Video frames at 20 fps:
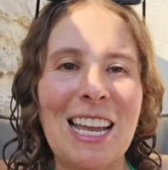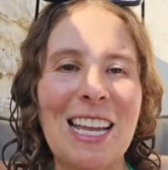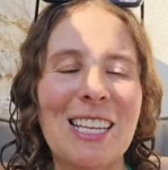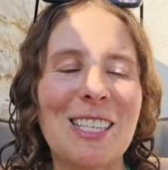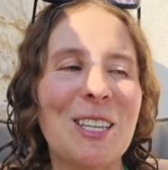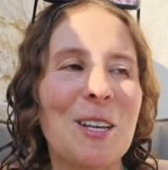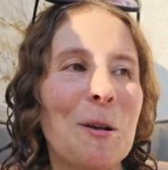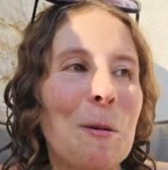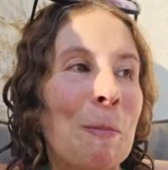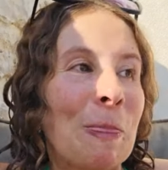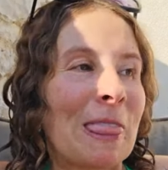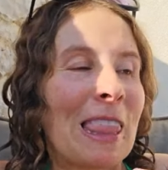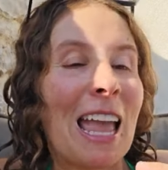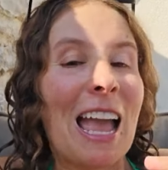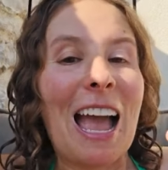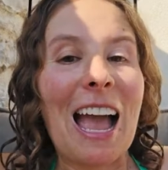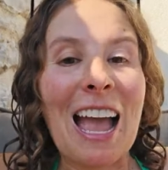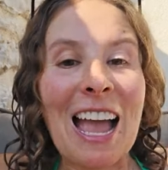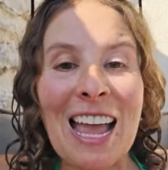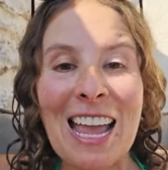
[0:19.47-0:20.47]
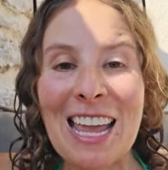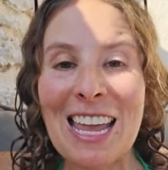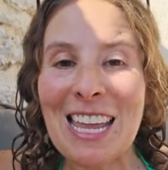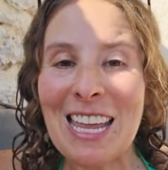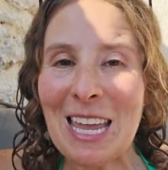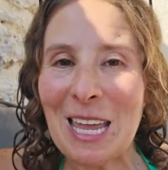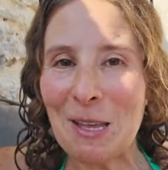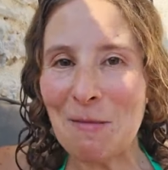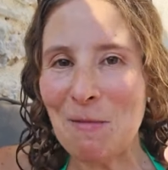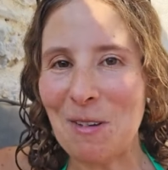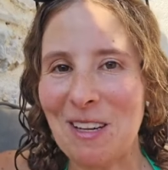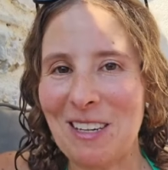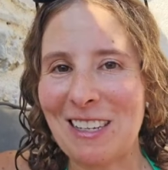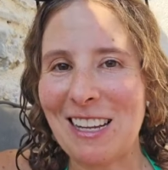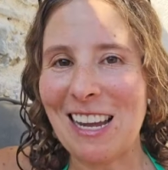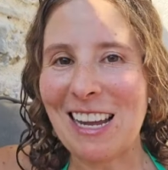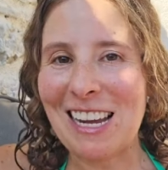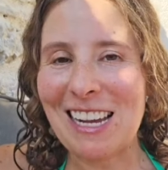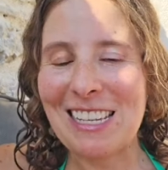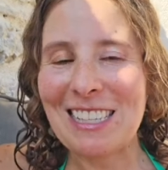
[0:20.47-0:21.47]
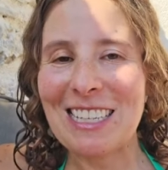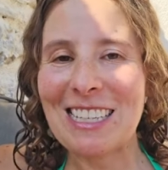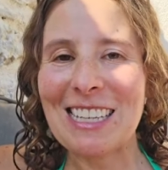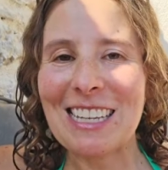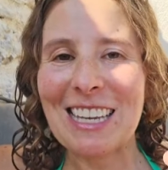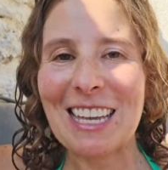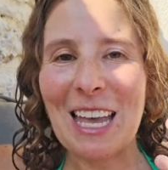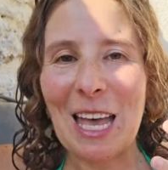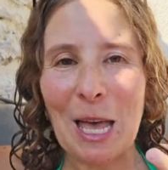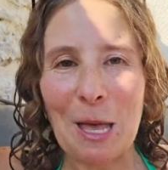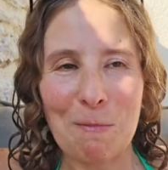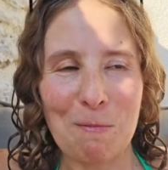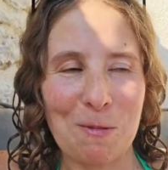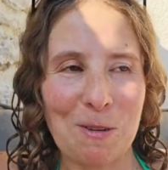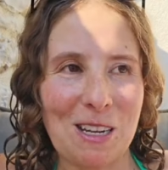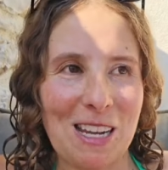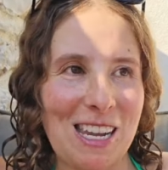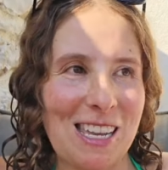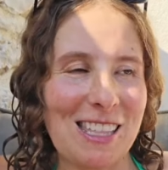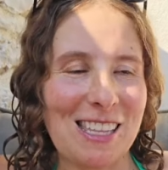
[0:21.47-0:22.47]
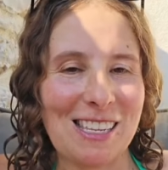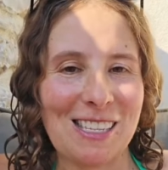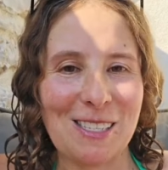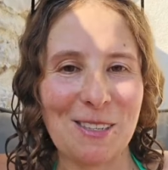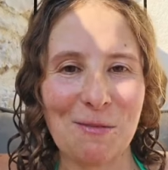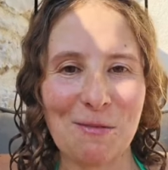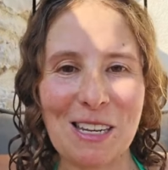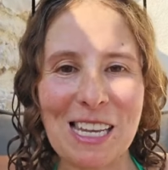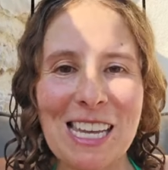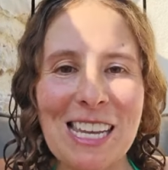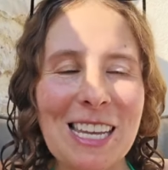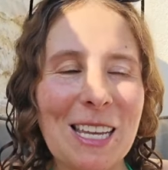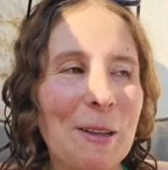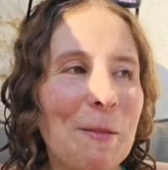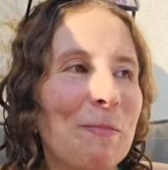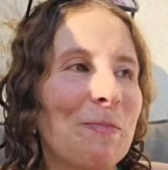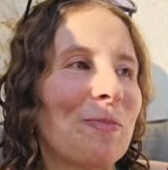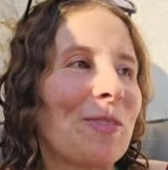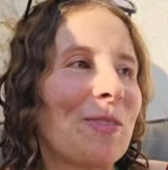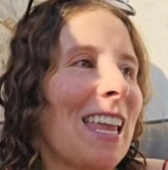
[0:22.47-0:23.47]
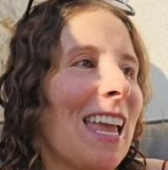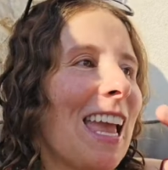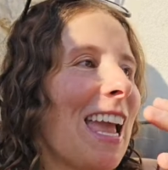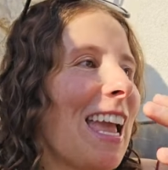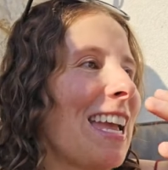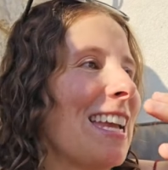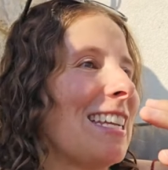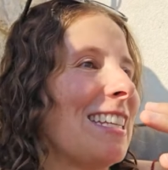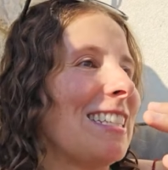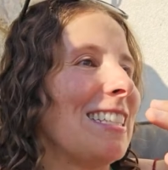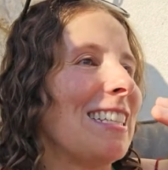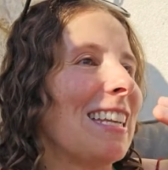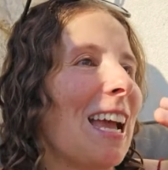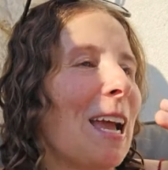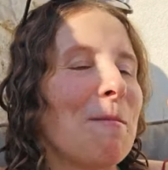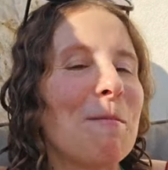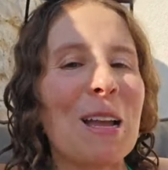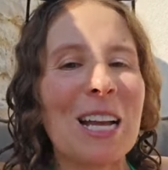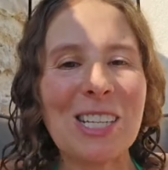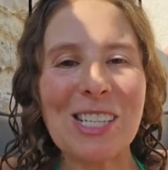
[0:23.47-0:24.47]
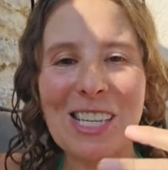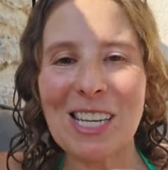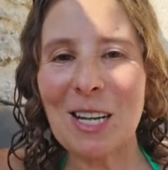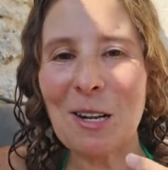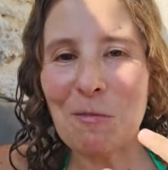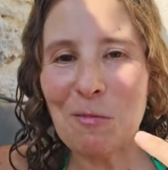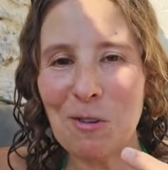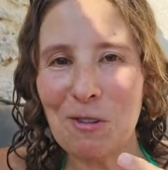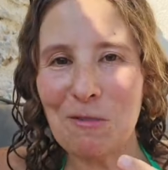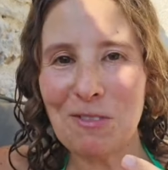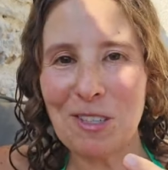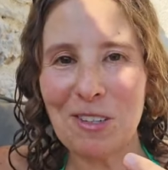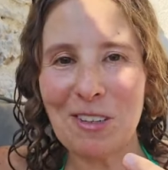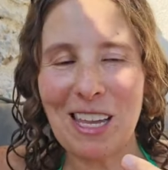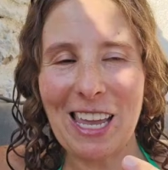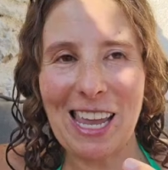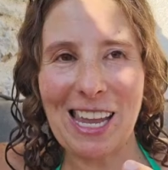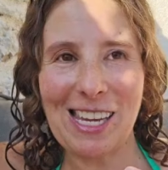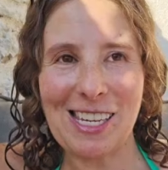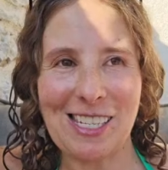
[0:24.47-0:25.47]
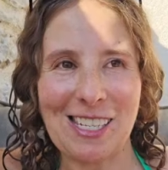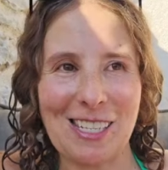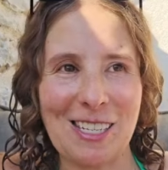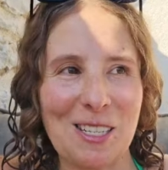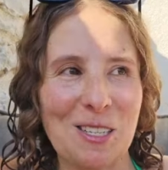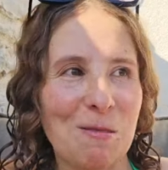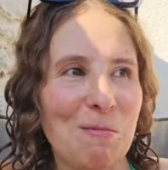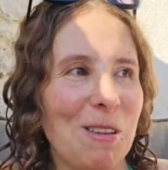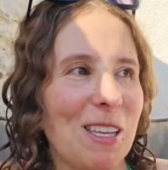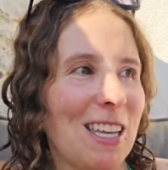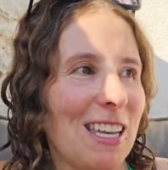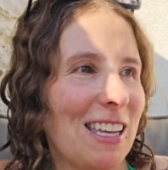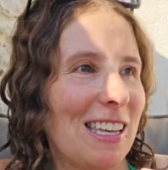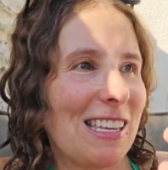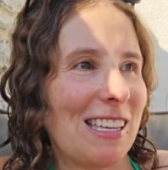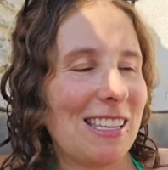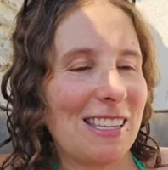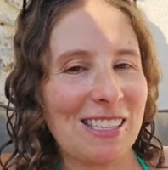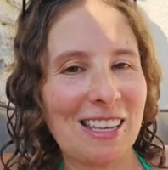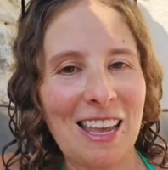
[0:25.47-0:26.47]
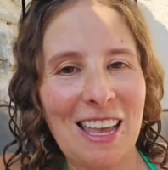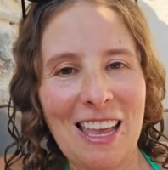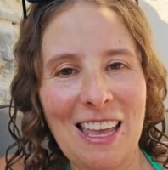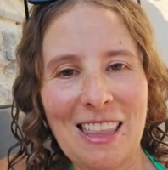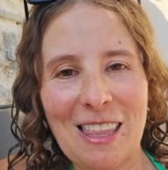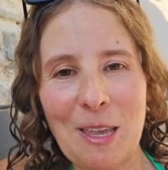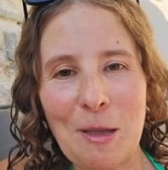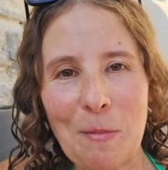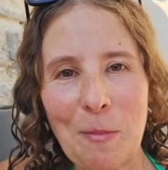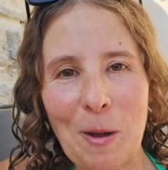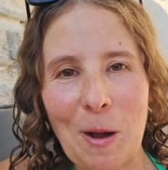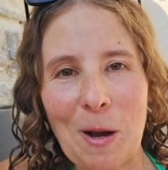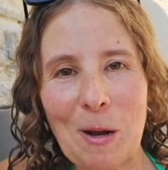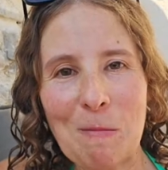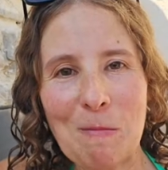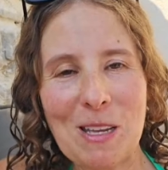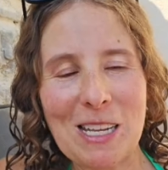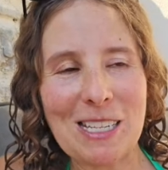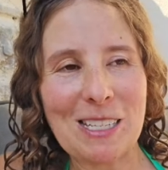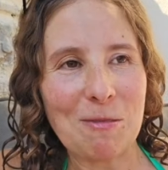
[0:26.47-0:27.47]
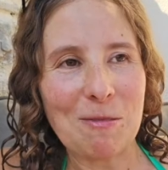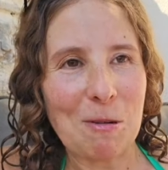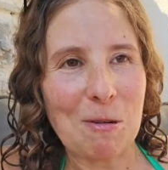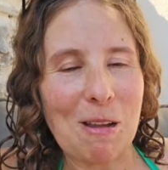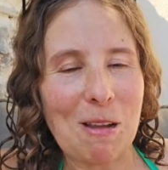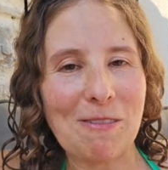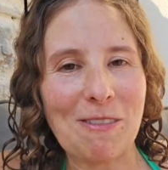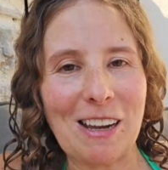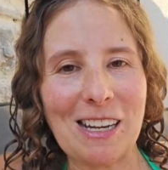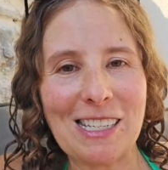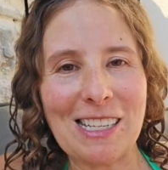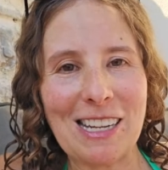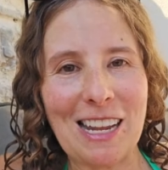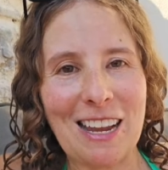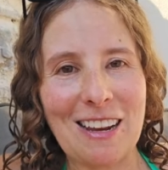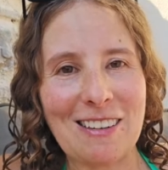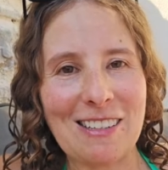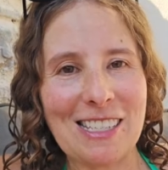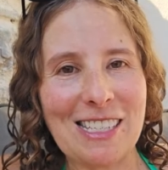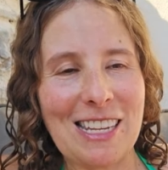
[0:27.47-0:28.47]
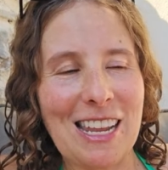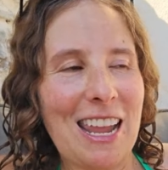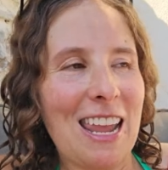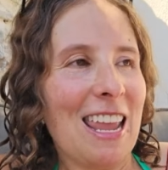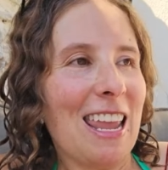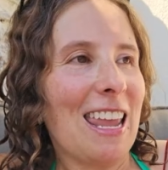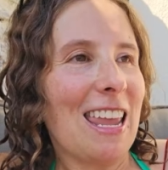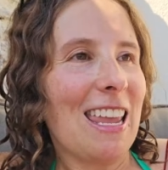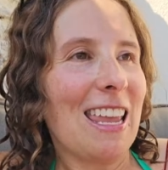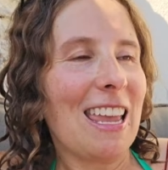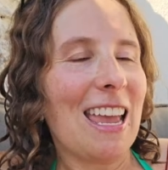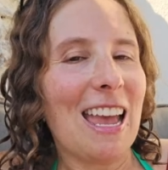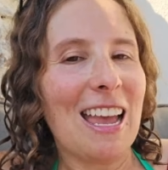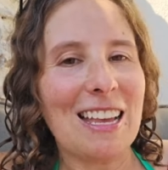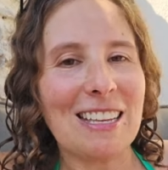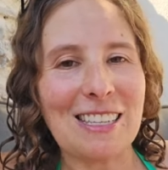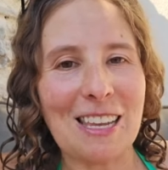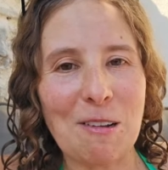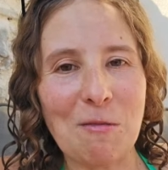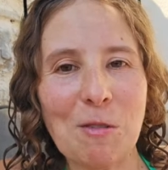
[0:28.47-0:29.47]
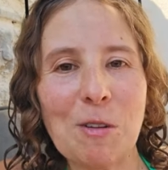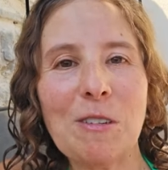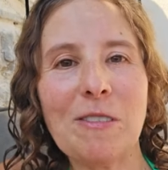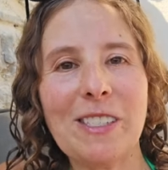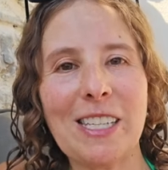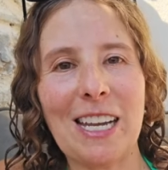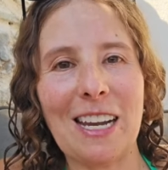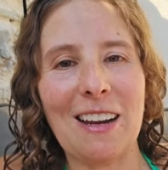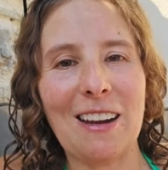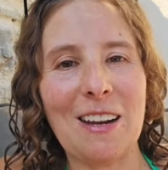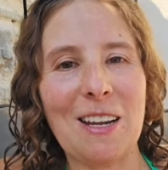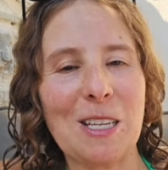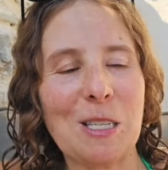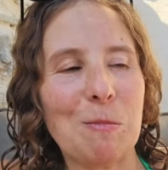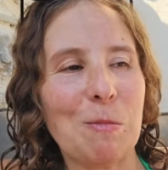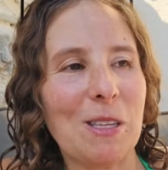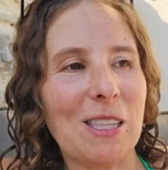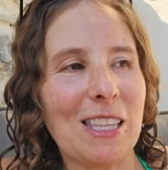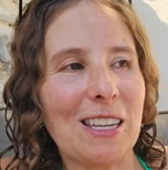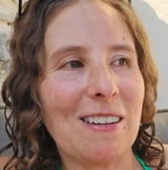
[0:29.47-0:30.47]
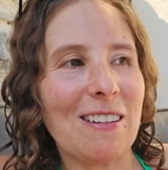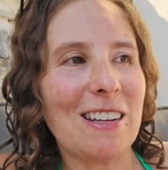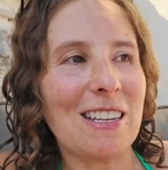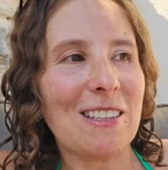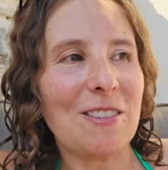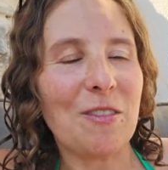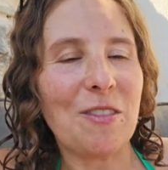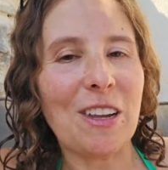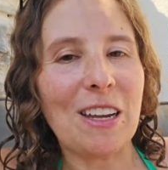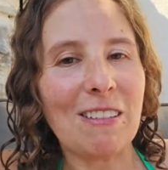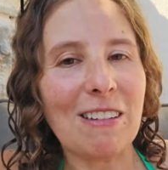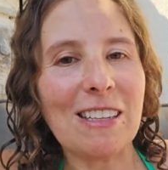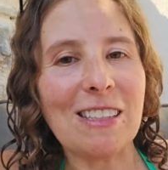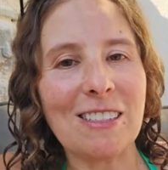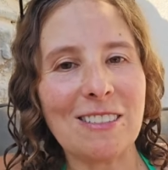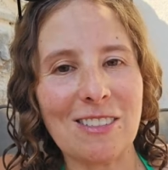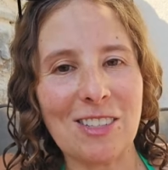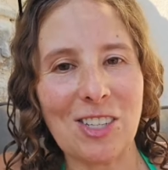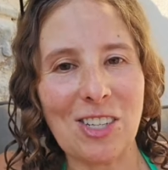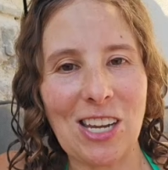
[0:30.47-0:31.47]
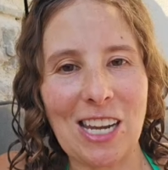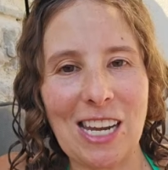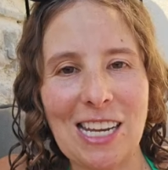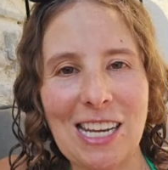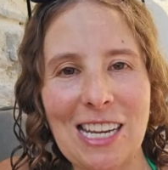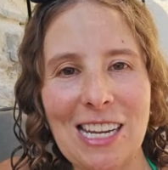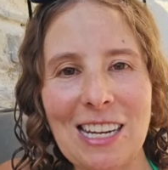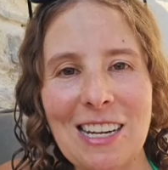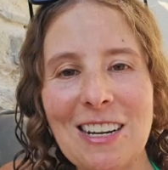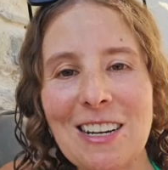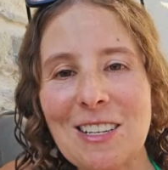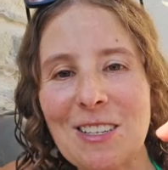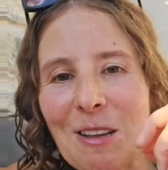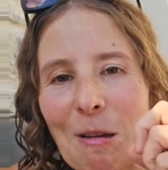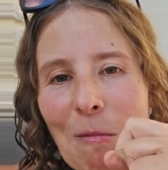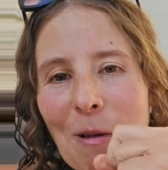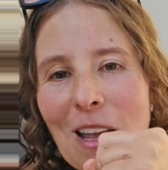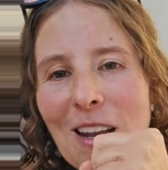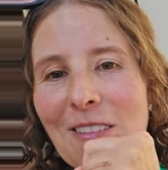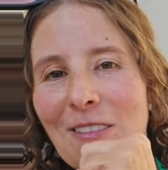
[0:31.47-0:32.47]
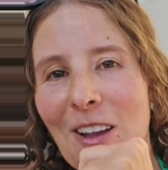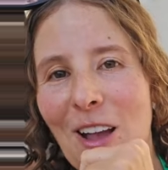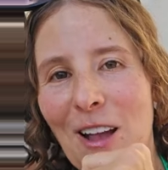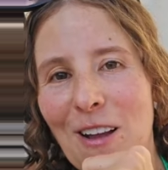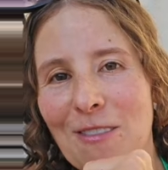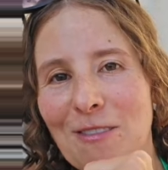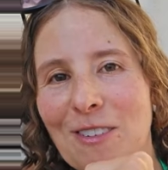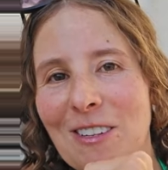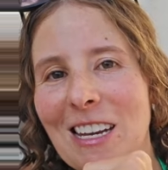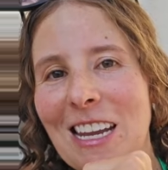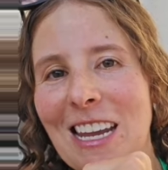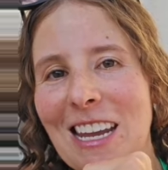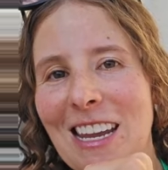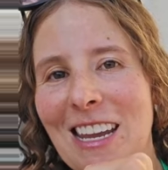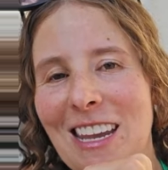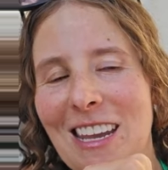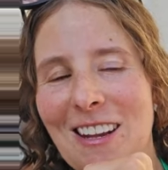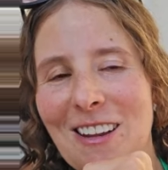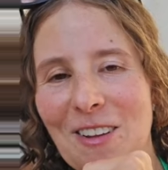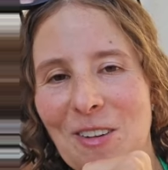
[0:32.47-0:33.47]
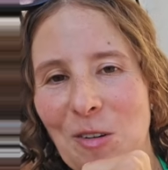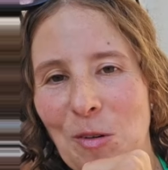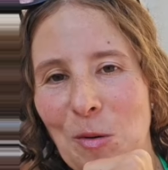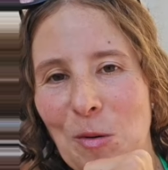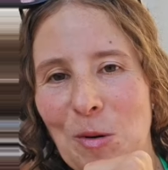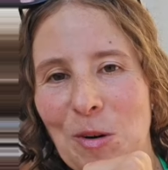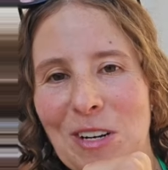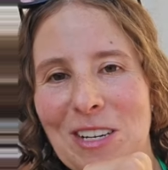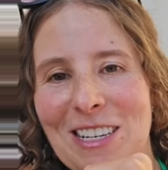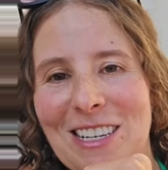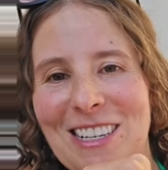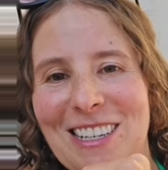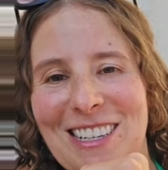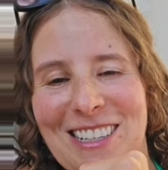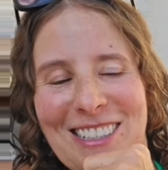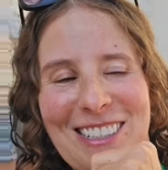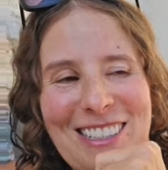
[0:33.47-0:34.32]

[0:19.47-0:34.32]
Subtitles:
So I am on island Kaprije this week, and I'm actually going to move locations because the apartment where my friend and I are staying has a roof terrace, but there is very little shade here. So I'm kind of hovering in a corner,